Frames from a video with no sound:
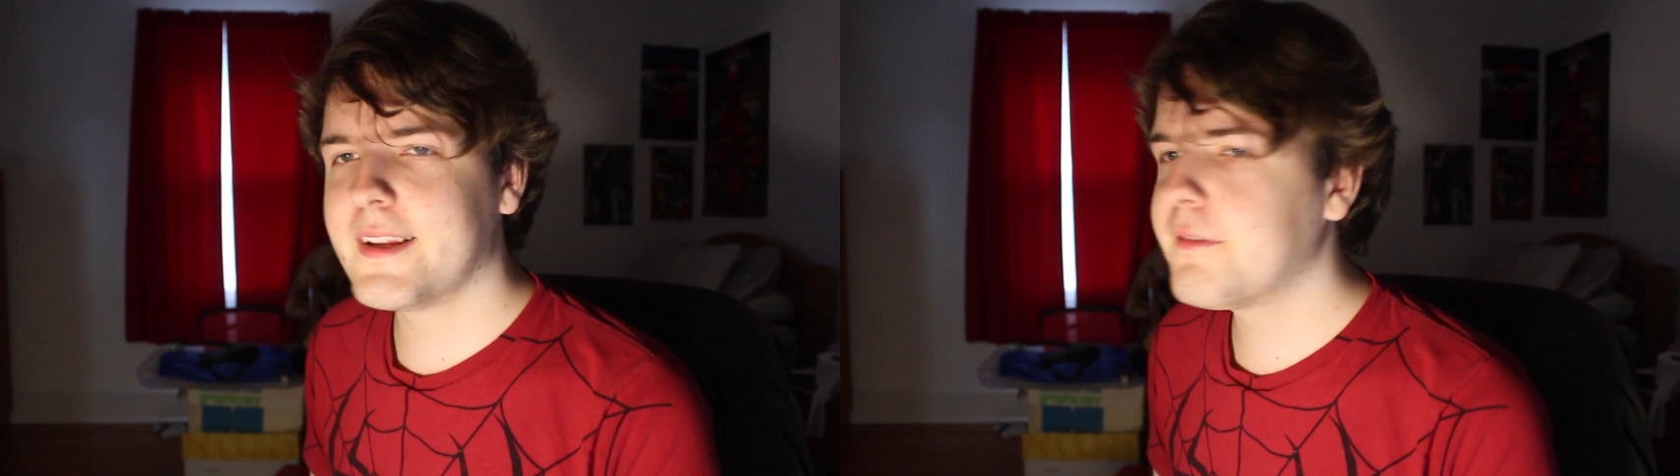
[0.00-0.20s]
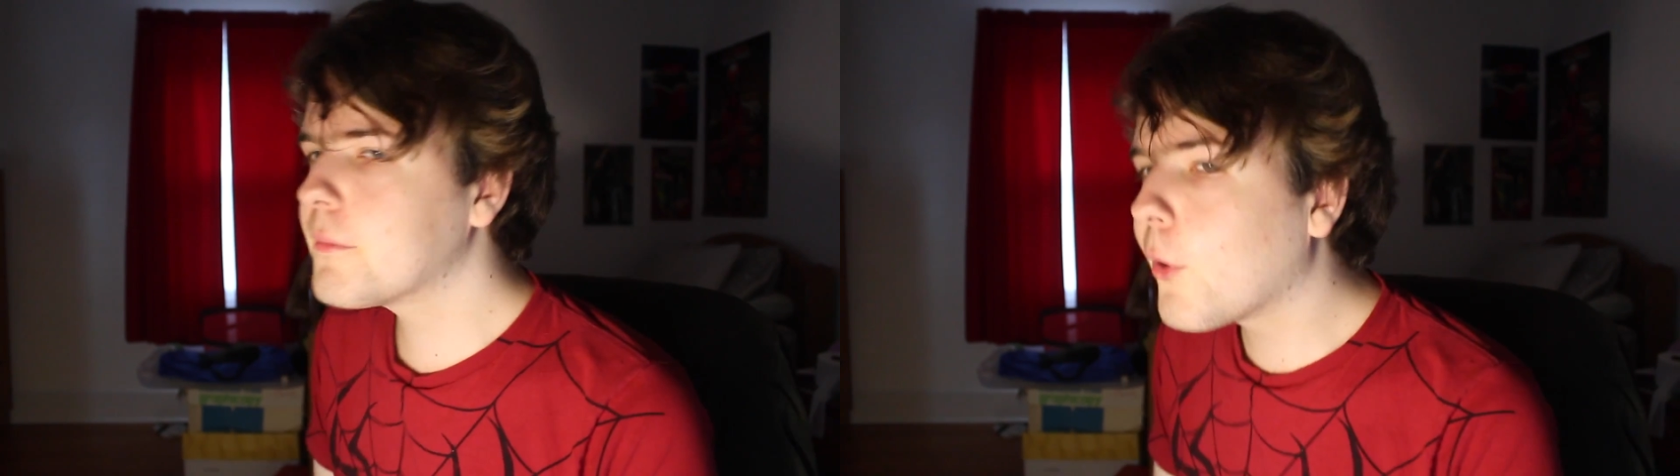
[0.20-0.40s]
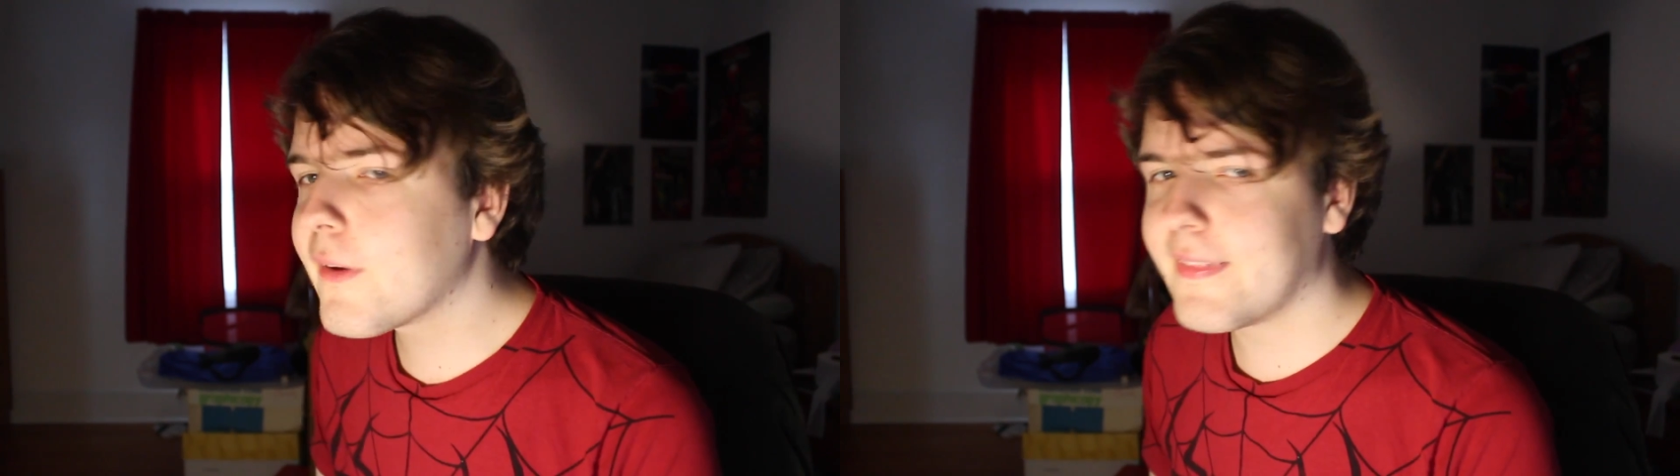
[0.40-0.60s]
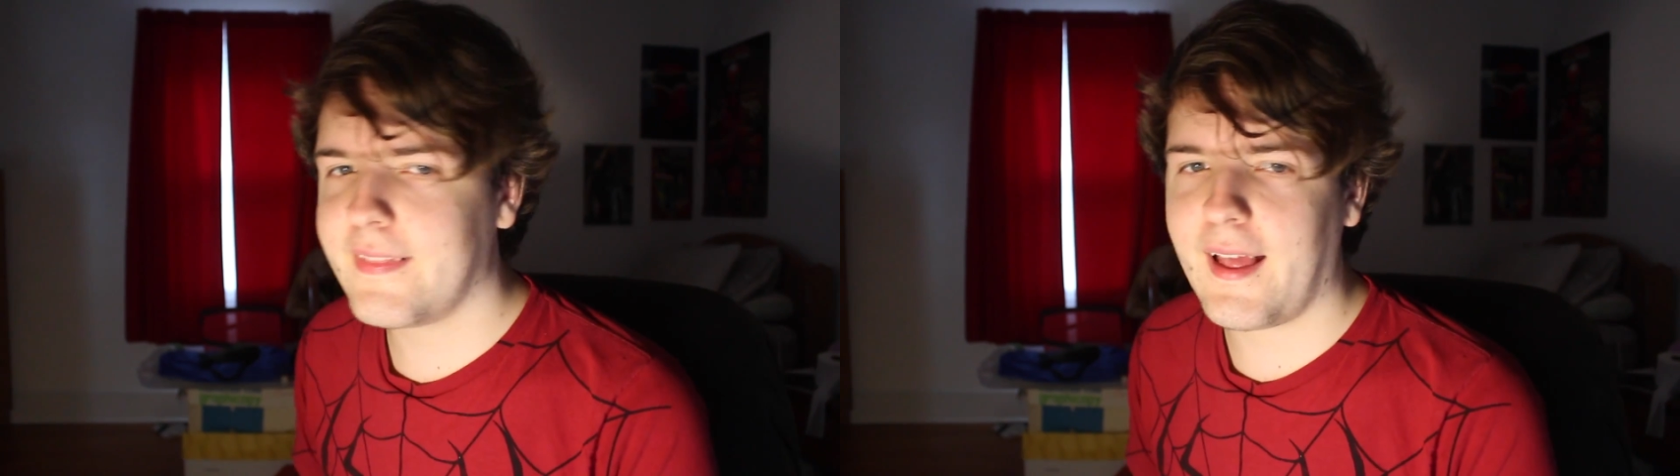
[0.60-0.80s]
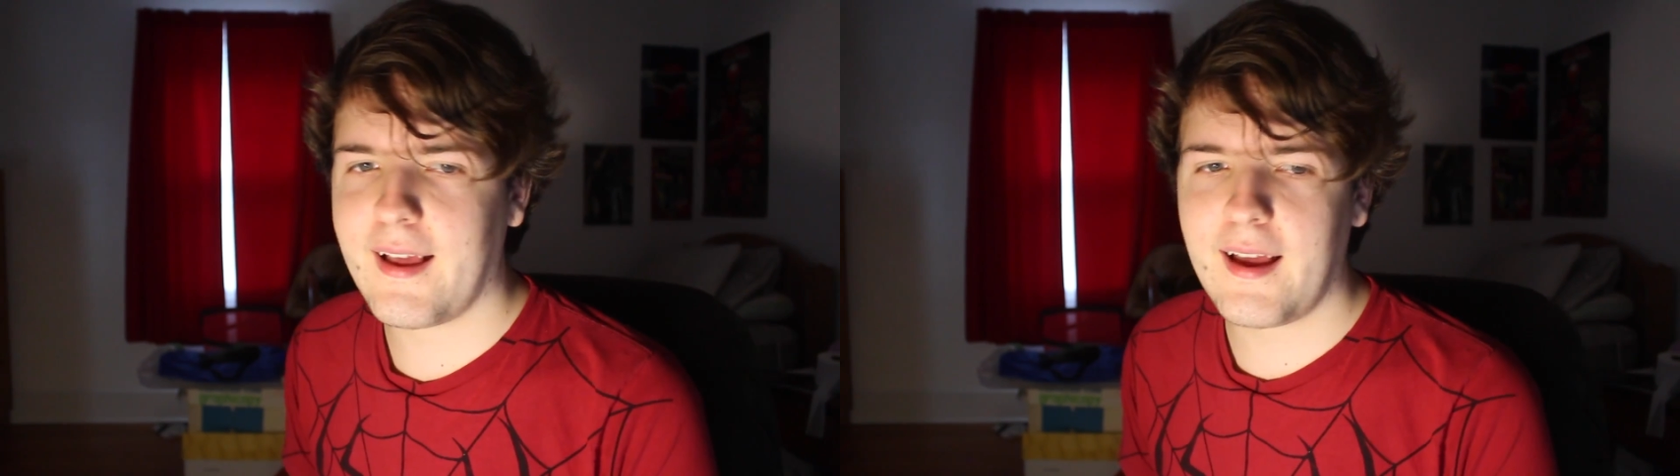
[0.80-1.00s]

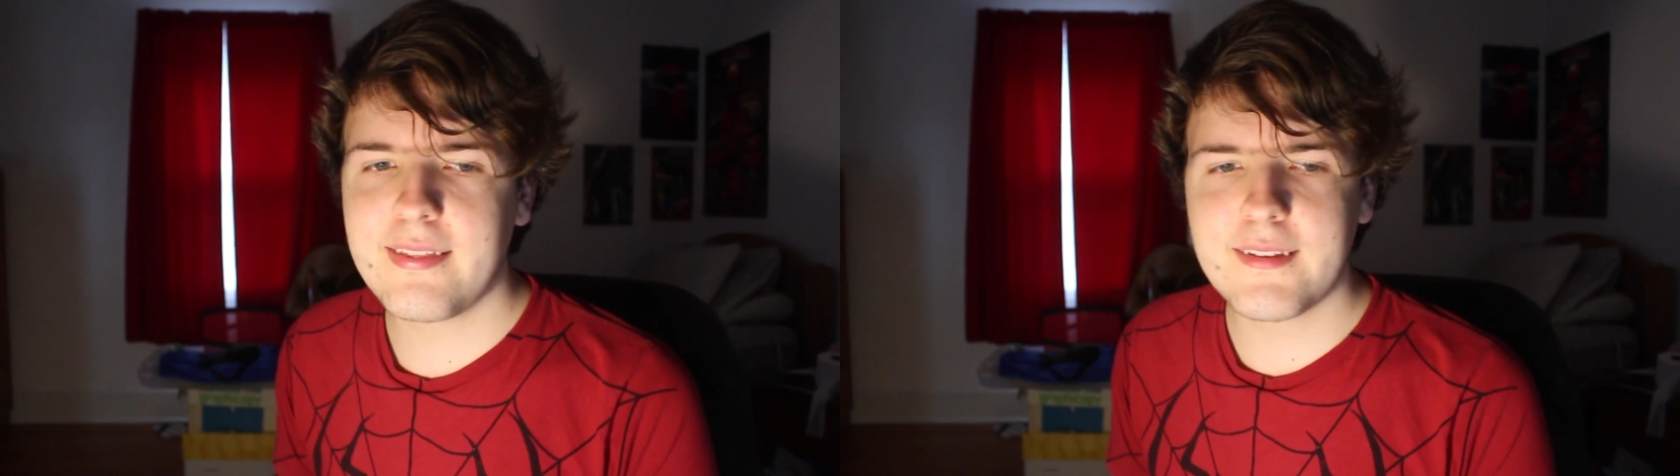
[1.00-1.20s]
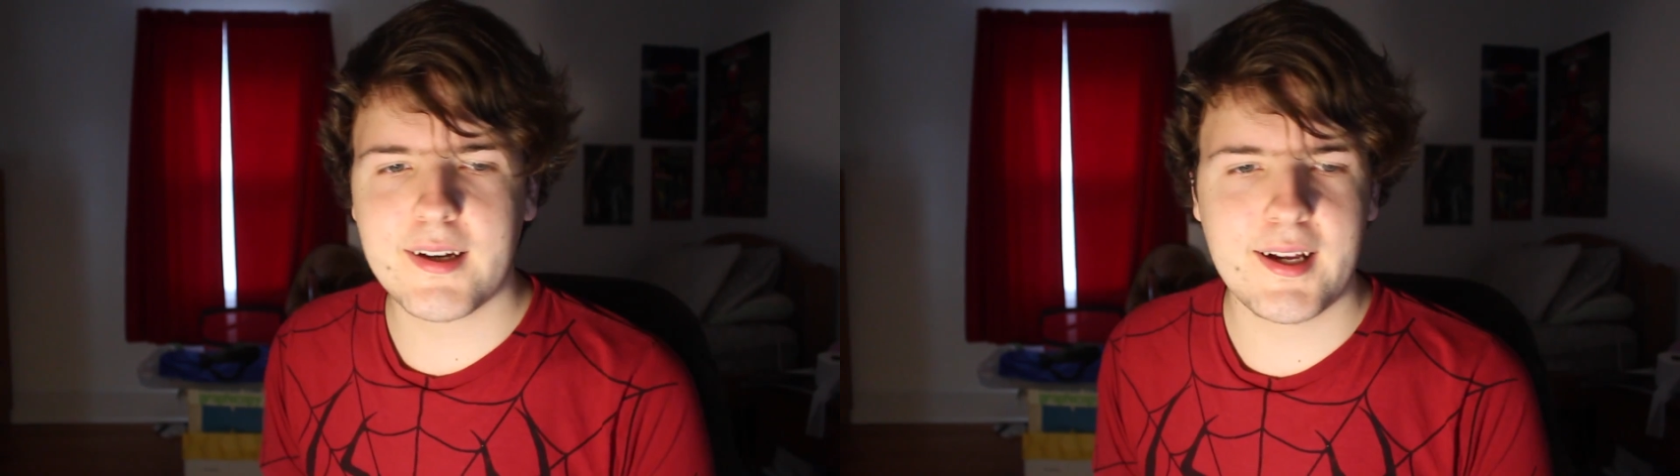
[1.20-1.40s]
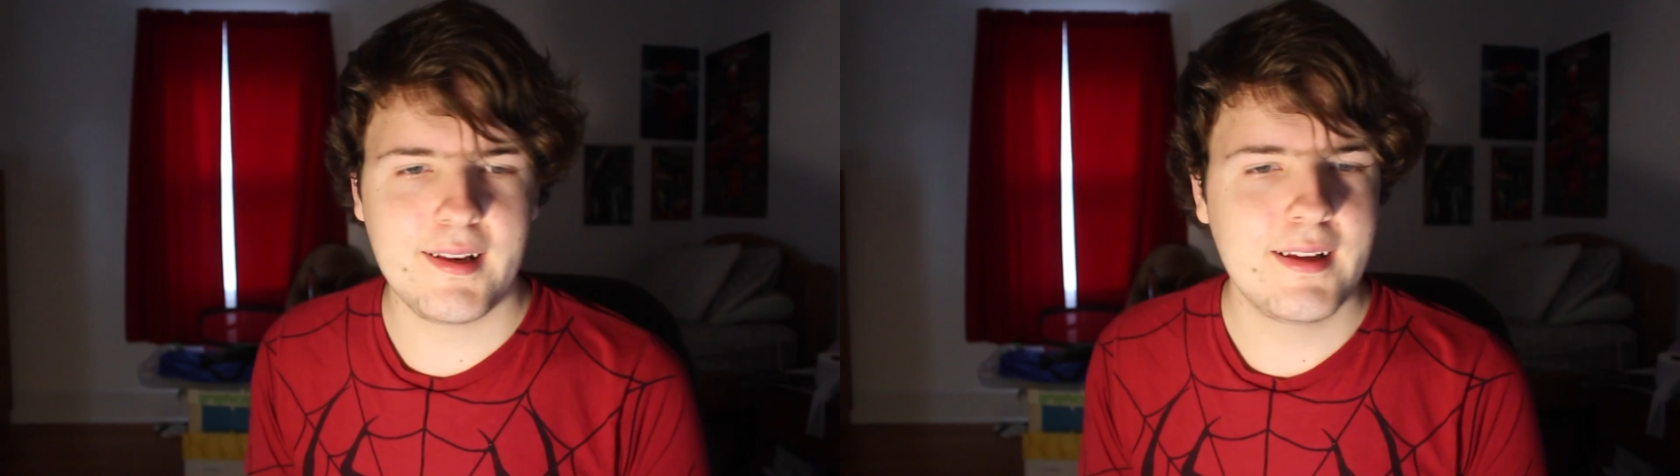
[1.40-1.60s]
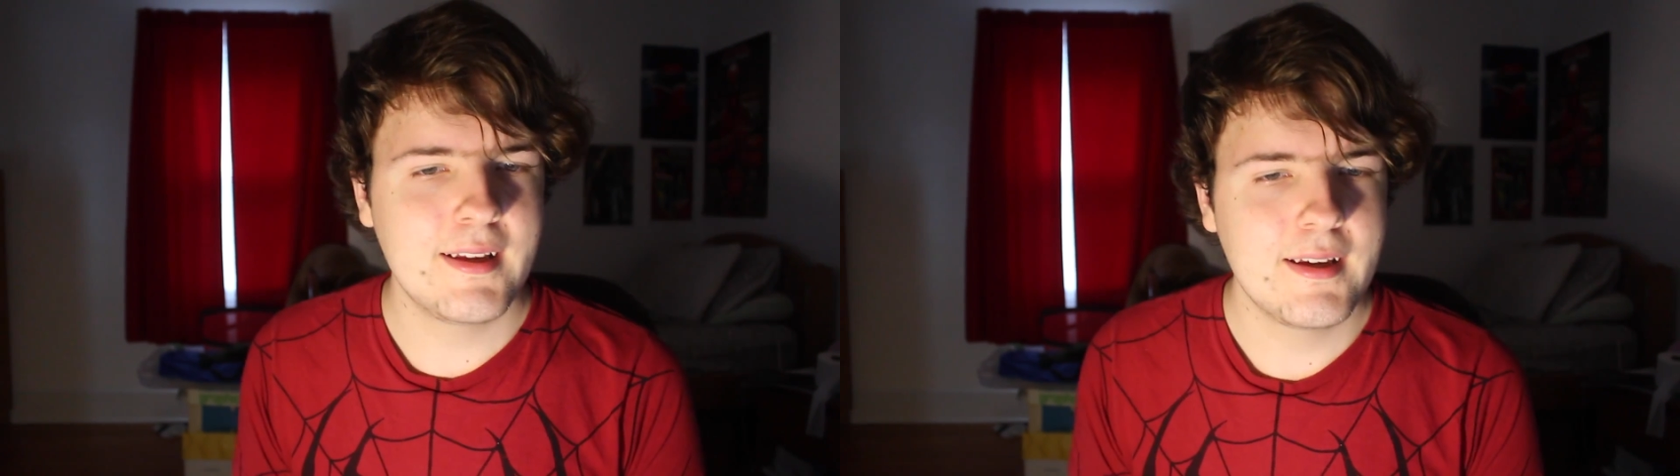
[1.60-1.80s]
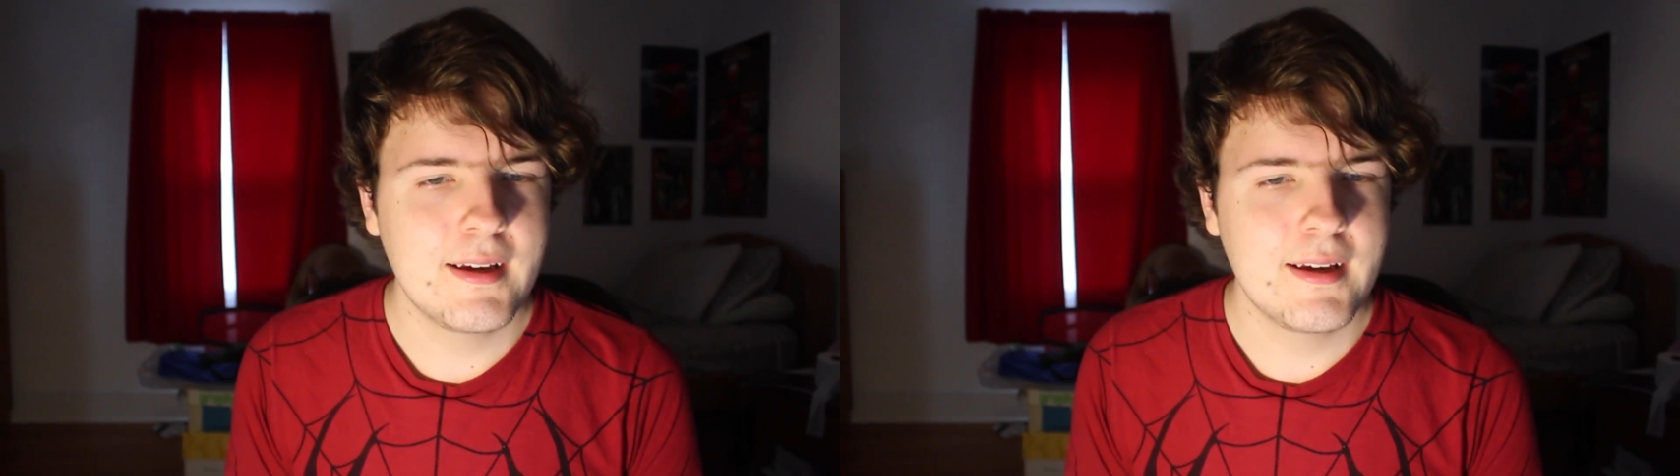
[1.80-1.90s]
than that. I thought,